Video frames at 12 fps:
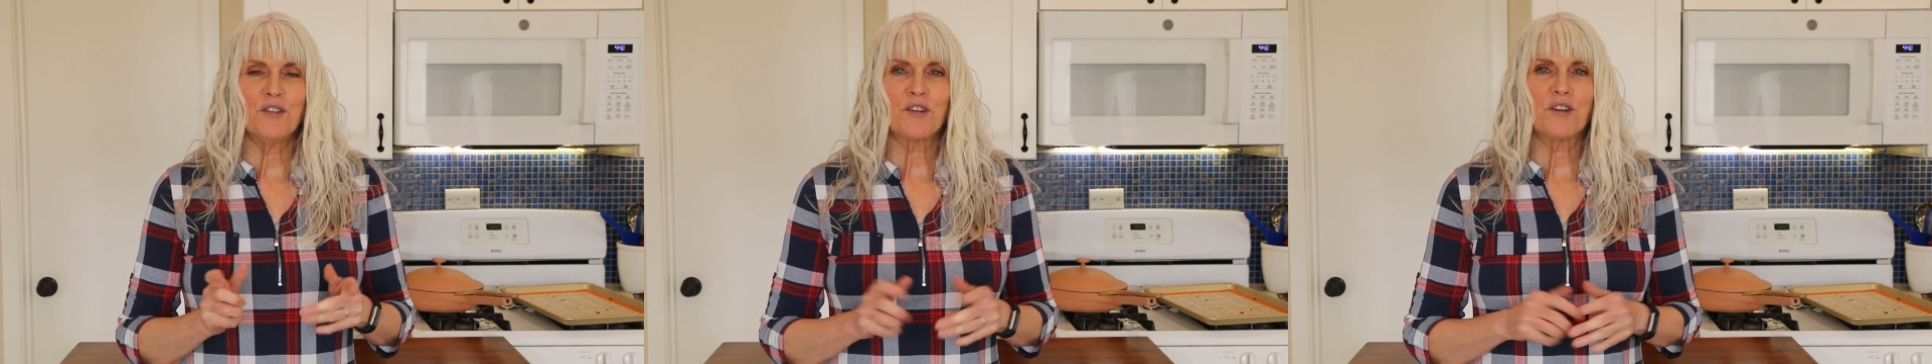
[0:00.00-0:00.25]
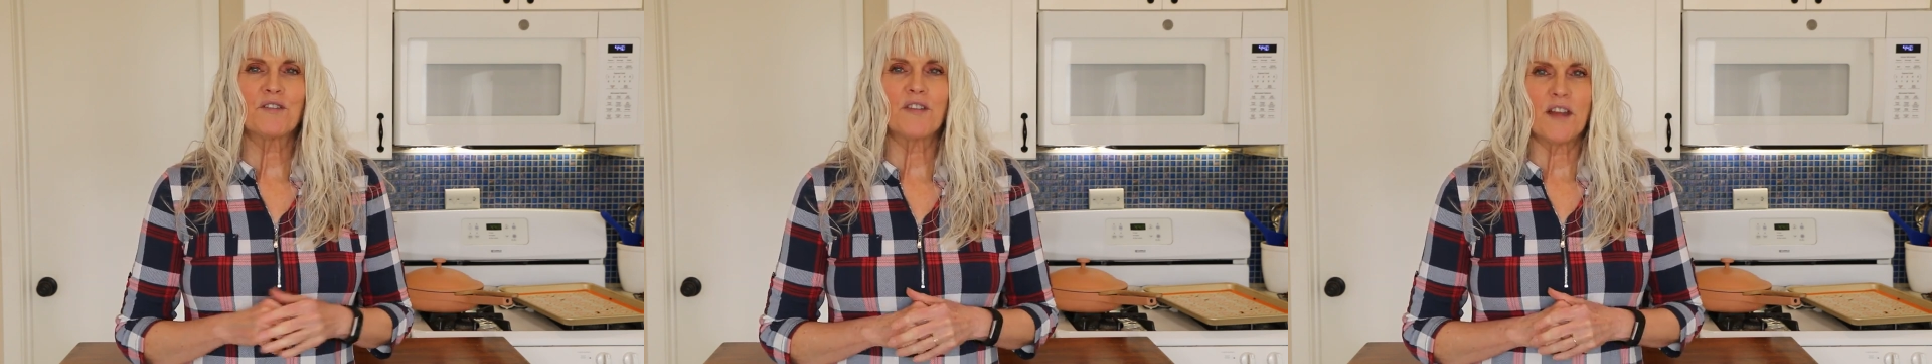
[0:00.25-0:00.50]
they're
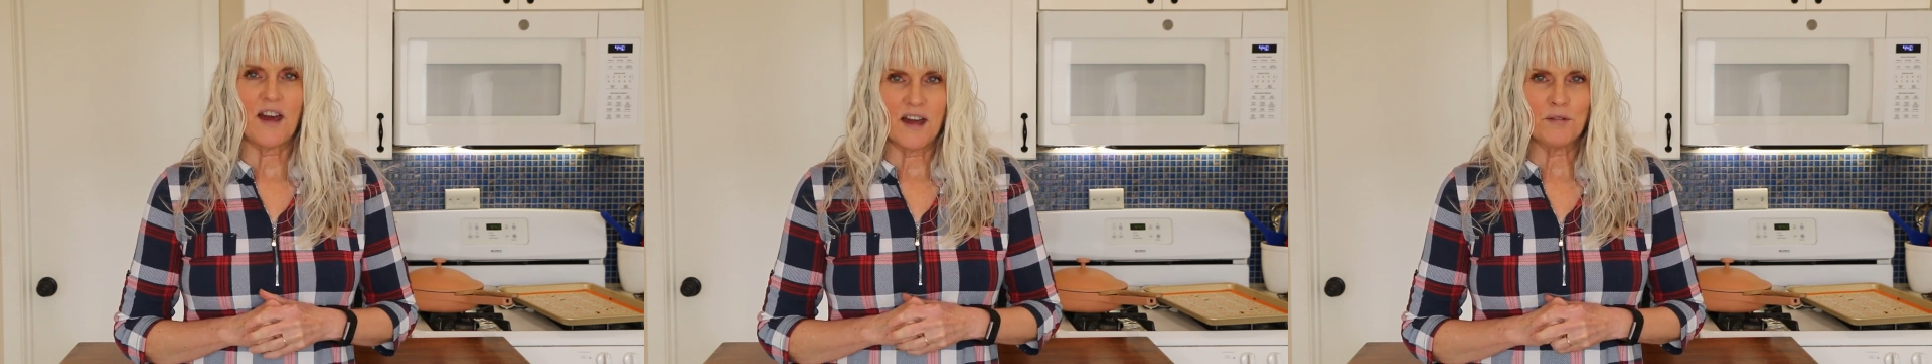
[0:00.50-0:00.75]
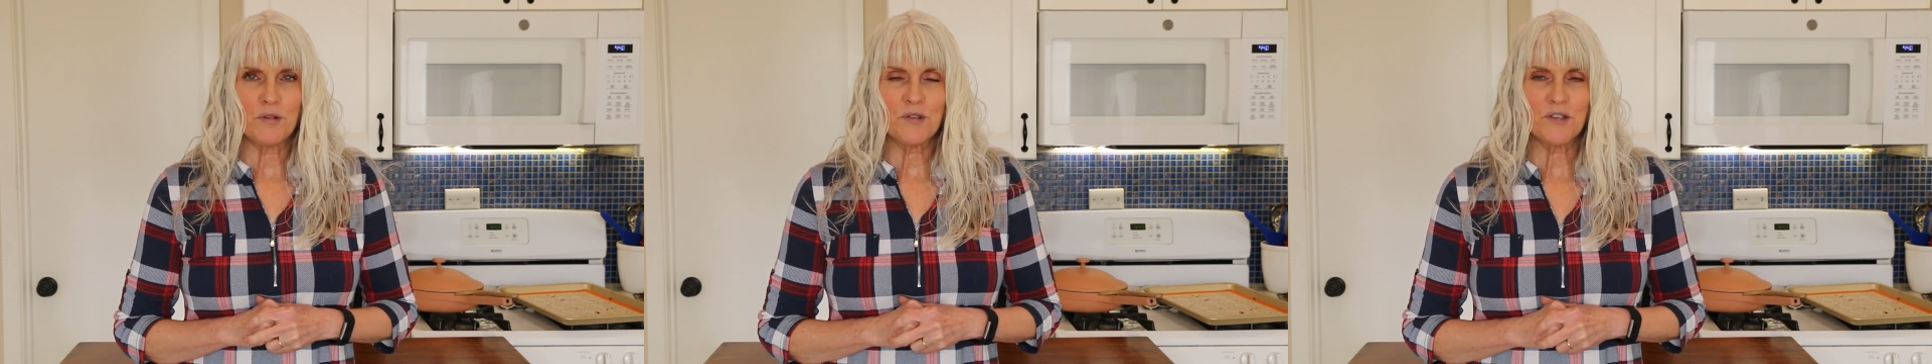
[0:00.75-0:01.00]
good for the
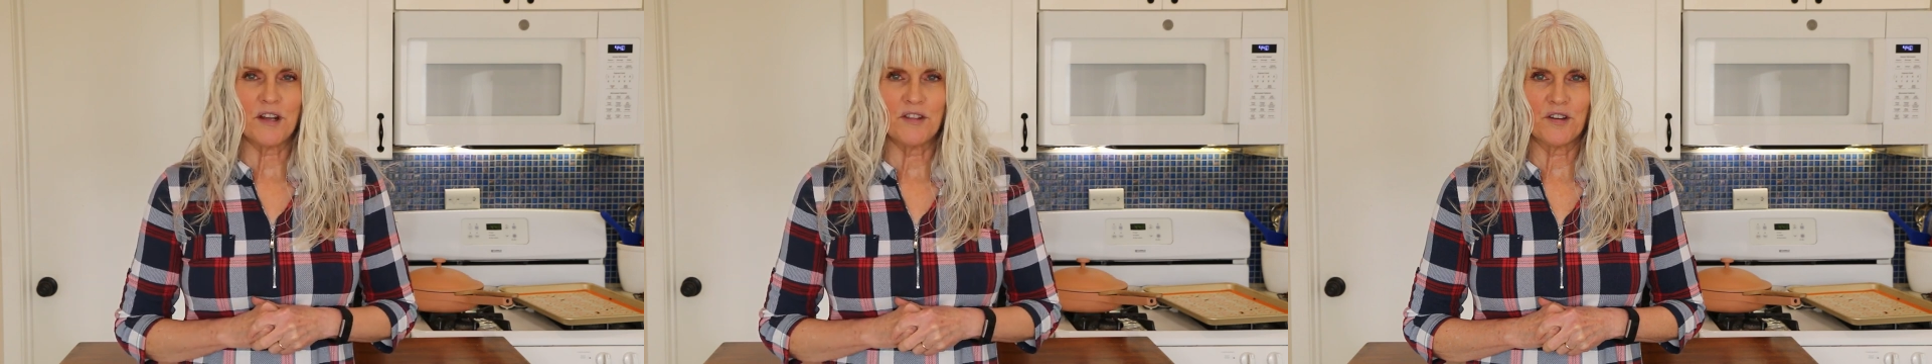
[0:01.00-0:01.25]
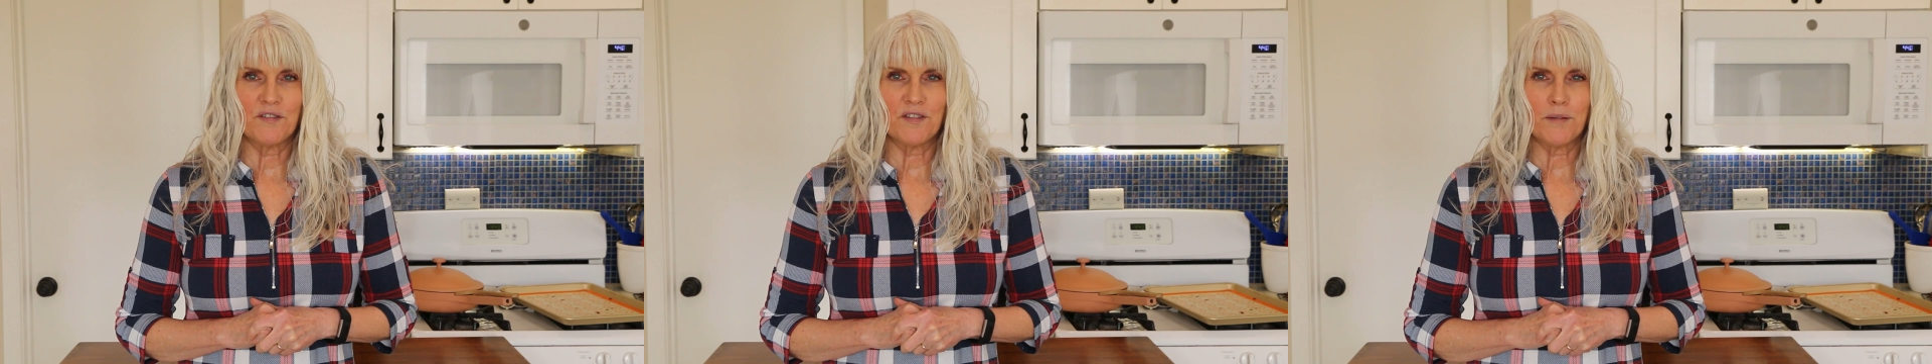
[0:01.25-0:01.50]
animals, and
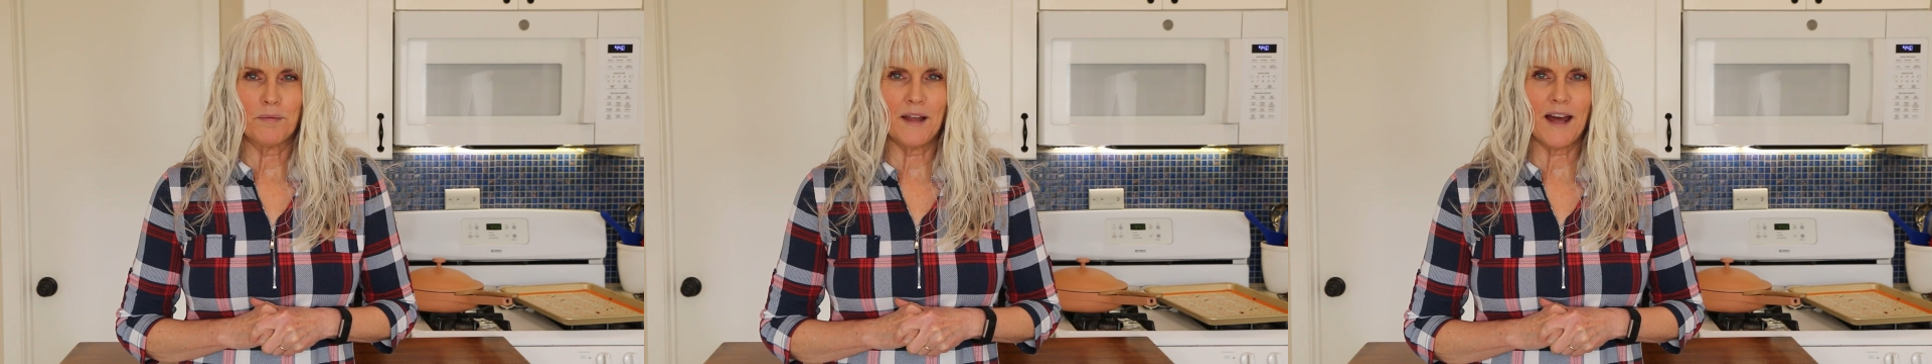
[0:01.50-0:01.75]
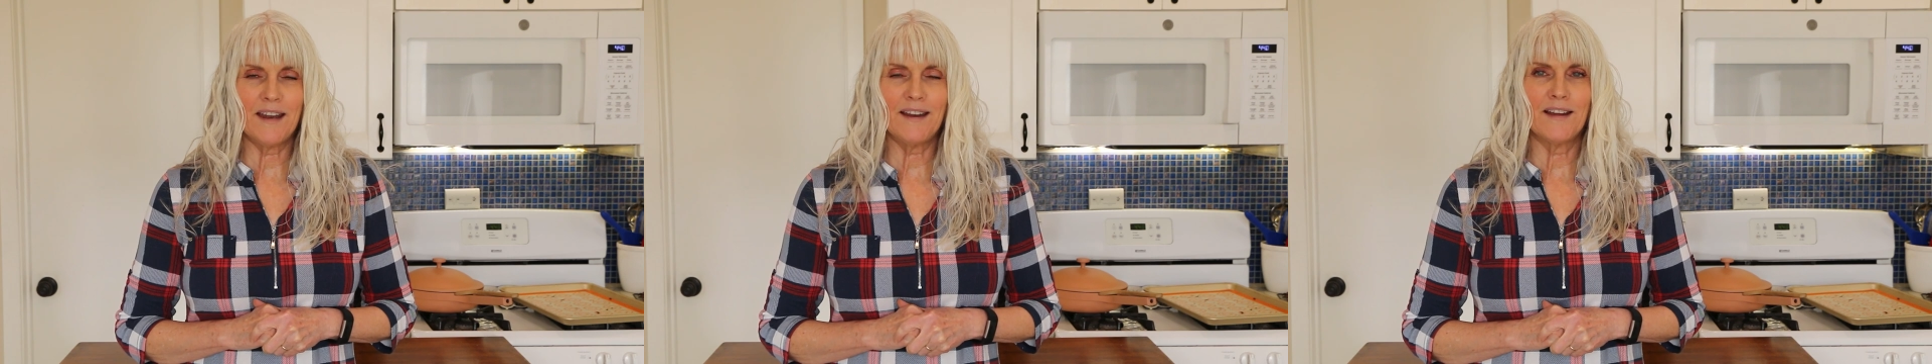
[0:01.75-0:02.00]
they're good for the
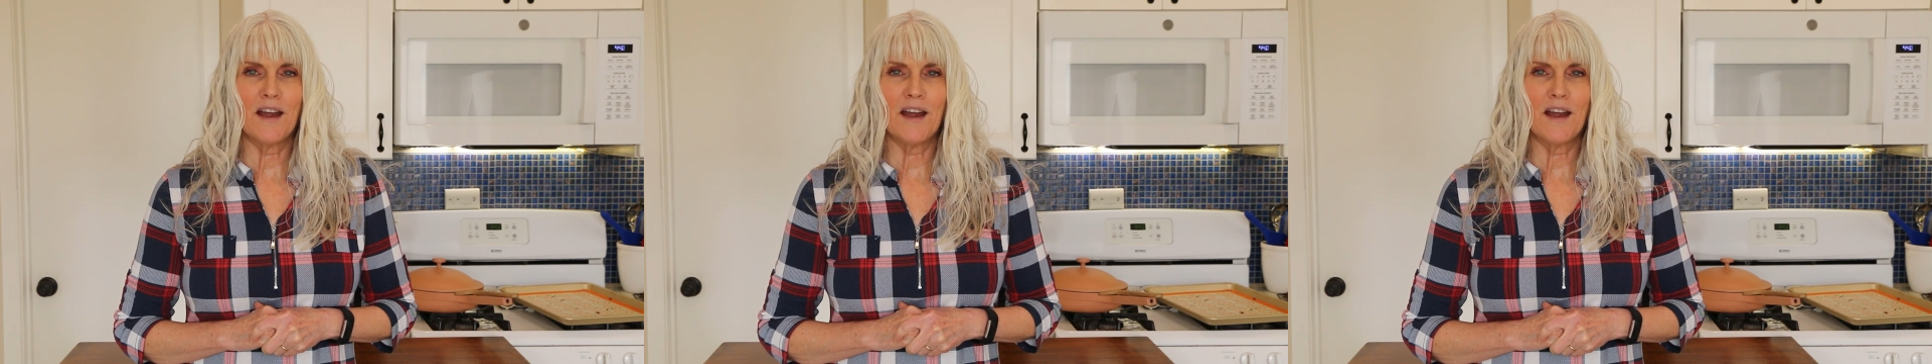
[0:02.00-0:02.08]
planet,